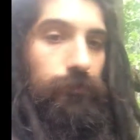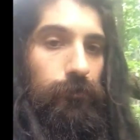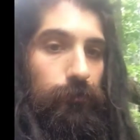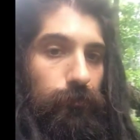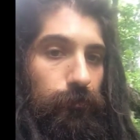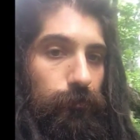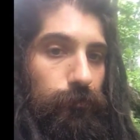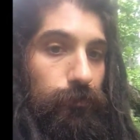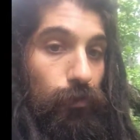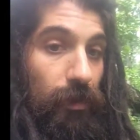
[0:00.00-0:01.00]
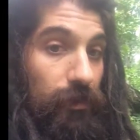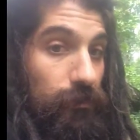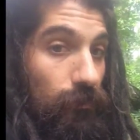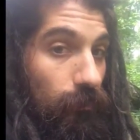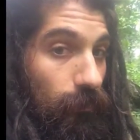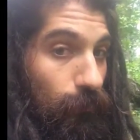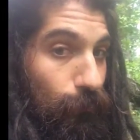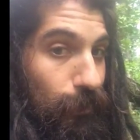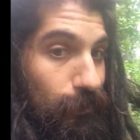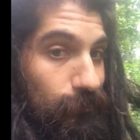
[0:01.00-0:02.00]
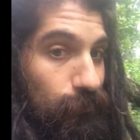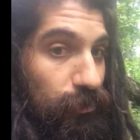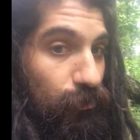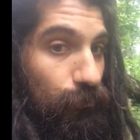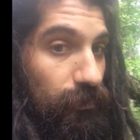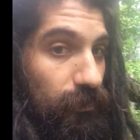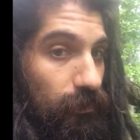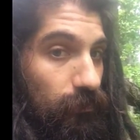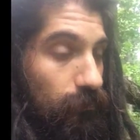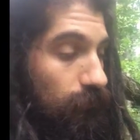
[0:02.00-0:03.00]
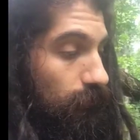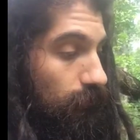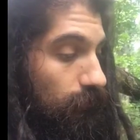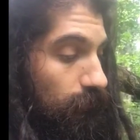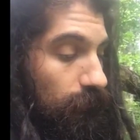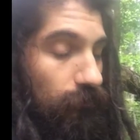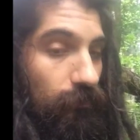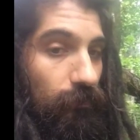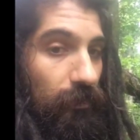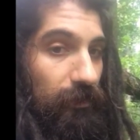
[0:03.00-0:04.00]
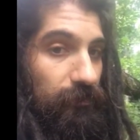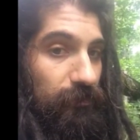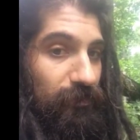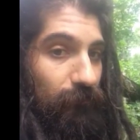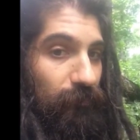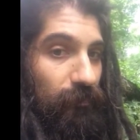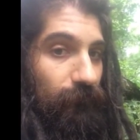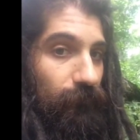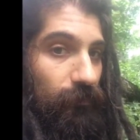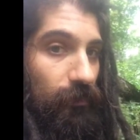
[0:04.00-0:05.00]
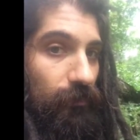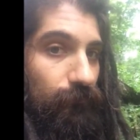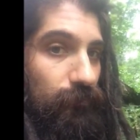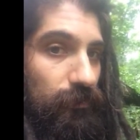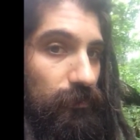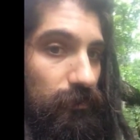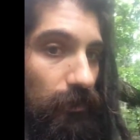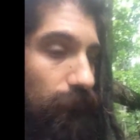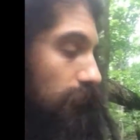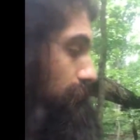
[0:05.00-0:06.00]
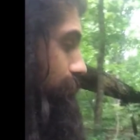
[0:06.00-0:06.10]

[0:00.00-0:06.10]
the twigs are a great chew stick, antiseptic for the gums, etc.